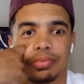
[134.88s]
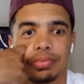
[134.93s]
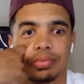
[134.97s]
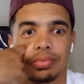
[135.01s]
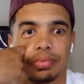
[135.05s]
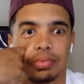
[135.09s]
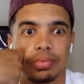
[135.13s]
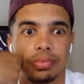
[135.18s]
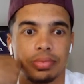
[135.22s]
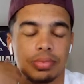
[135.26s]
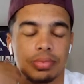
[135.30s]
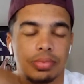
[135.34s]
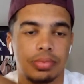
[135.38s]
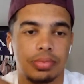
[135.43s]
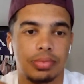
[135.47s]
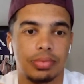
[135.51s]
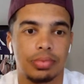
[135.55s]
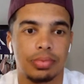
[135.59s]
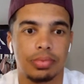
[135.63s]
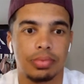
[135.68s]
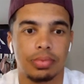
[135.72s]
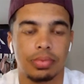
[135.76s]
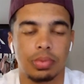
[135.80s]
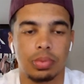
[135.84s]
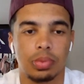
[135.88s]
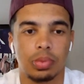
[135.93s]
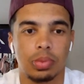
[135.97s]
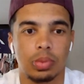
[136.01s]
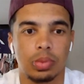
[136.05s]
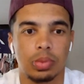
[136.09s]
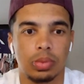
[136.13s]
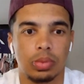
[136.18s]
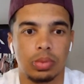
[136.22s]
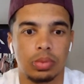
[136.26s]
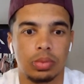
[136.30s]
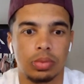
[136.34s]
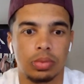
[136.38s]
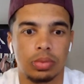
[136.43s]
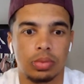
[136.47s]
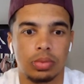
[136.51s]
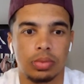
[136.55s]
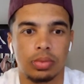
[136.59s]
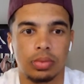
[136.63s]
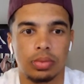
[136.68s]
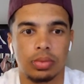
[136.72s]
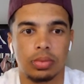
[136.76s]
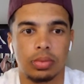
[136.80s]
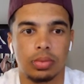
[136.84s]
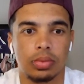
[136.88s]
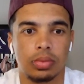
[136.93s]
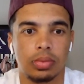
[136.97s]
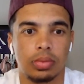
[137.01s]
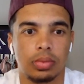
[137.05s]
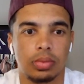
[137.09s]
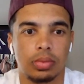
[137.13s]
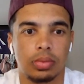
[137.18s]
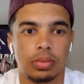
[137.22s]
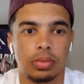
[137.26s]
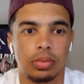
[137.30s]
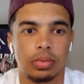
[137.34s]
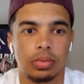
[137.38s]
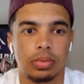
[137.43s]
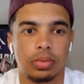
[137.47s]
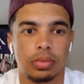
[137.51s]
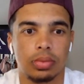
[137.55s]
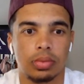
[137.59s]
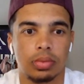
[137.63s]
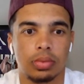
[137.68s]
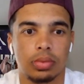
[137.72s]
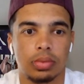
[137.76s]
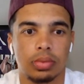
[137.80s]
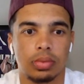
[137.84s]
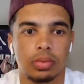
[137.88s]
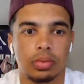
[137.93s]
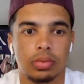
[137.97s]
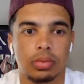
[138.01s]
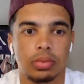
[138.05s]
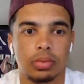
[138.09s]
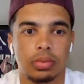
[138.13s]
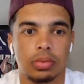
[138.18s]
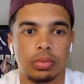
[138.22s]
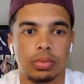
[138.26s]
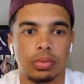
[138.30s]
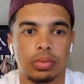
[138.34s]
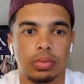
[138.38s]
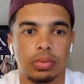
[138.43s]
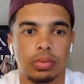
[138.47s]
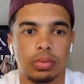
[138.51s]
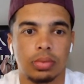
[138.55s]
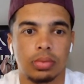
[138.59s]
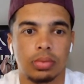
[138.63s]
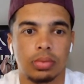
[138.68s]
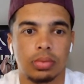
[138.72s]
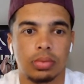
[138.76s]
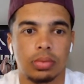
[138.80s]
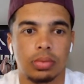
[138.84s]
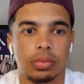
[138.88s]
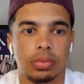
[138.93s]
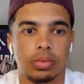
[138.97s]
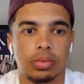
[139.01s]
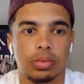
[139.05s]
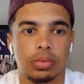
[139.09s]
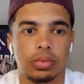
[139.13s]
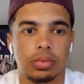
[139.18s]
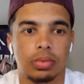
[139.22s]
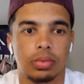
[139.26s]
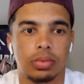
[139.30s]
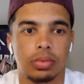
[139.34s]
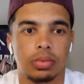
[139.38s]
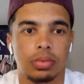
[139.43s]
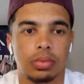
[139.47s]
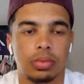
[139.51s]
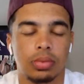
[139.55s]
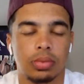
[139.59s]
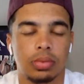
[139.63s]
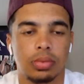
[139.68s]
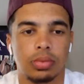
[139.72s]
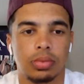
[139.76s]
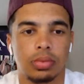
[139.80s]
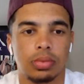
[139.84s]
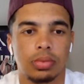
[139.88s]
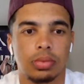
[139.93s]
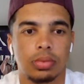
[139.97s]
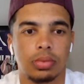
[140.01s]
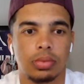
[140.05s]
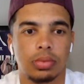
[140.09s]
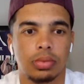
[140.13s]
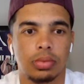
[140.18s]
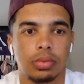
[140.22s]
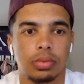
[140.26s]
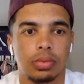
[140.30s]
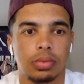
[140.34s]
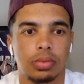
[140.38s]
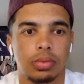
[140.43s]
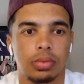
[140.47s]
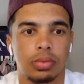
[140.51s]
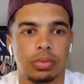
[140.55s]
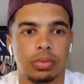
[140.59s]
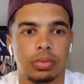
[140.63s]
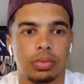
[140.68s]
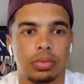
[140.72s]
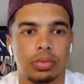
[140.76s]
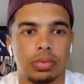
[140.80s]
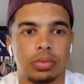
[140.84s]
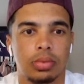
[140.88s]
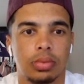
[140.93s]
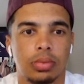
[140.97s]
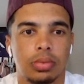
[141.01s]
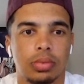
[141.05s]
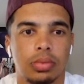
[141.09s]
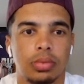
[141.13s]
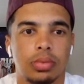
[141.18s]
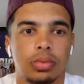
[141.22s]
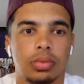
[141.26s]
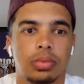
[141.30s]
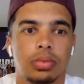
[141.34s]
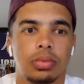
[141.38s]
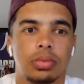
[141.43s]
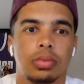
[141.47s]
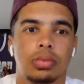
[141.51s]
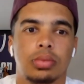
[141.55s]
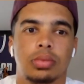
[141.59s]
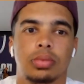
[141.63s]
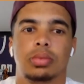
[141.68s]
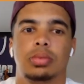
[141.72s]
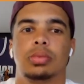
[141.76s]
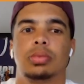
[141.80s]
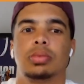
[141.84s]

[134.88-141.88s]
[no speech]